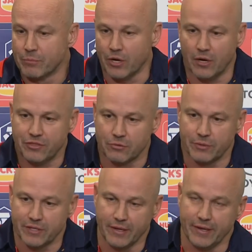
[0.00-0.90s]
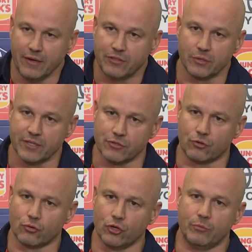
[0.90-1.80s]
But I thought as a
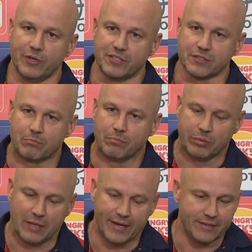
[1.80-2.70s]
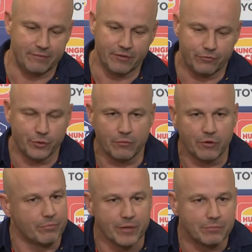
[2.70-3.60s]
group we just played the footy
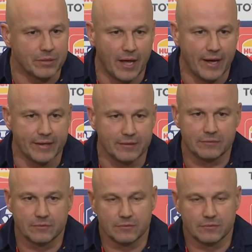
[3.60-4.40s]
we've been playing.